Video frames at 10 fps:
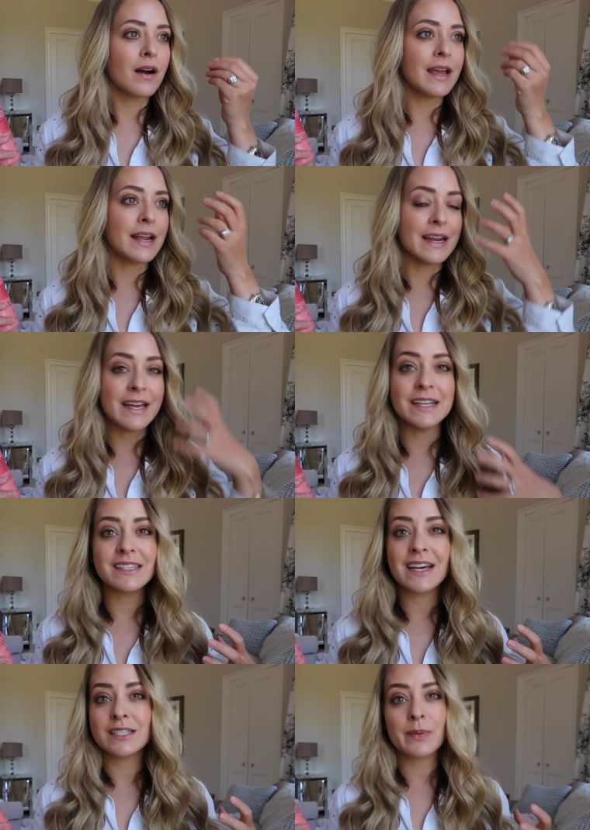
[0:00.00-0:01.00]
it
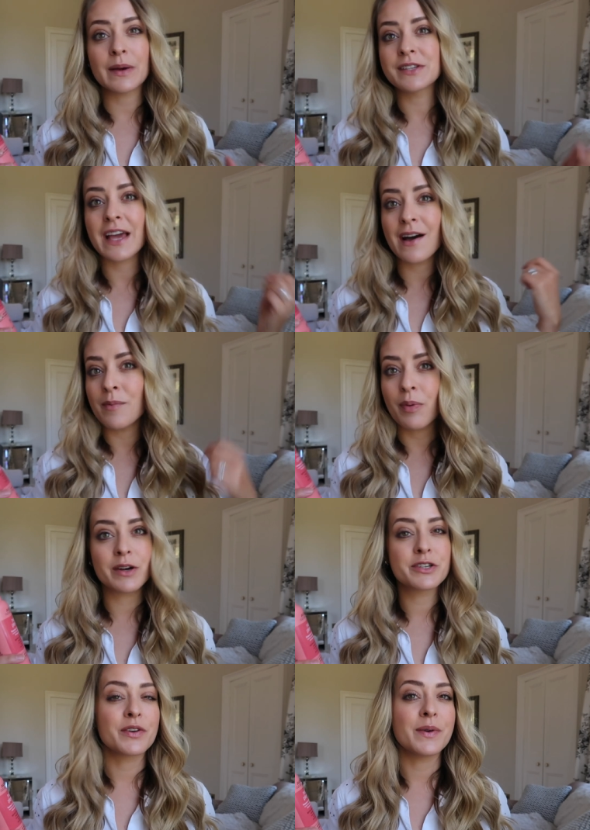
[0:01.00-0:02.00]
needs it to be able to get a
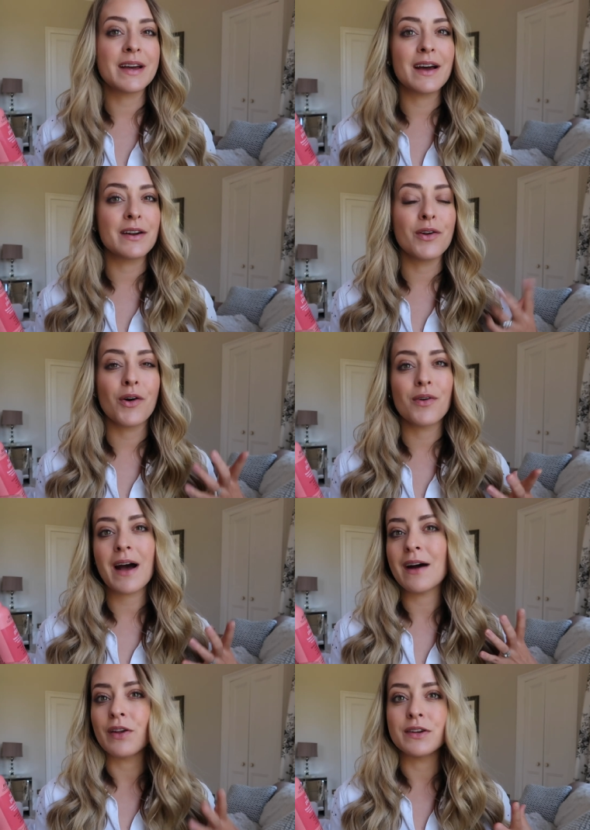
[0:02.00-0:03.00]
brush through it and not
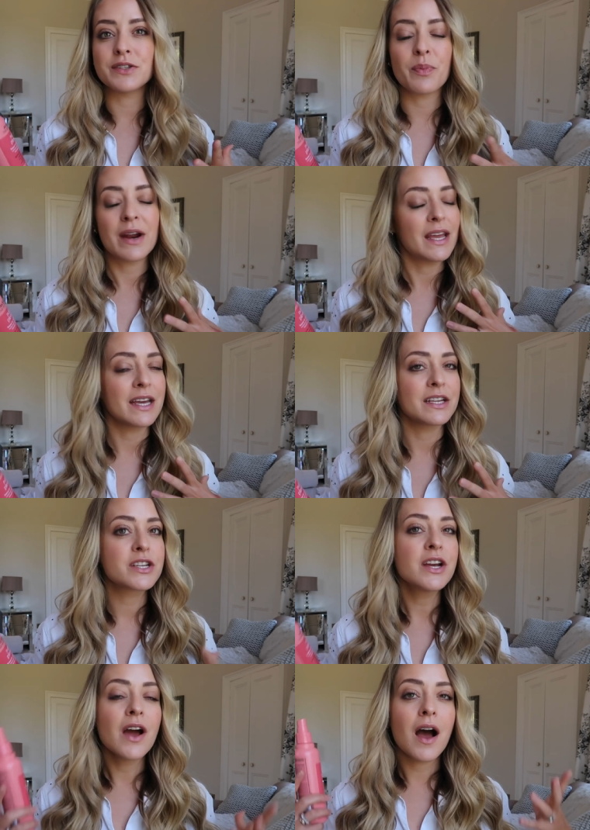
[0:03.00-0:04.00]
have loads of
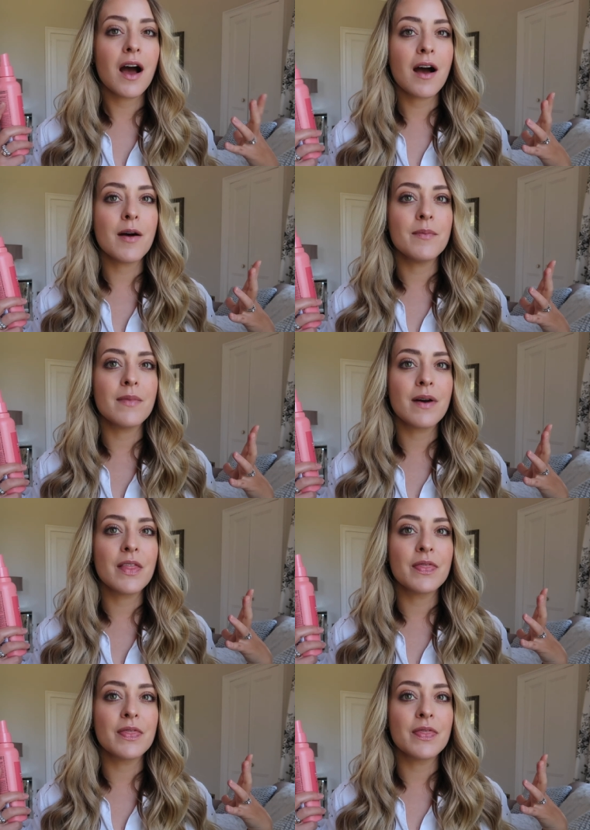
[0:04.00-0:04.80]
breakage. Um,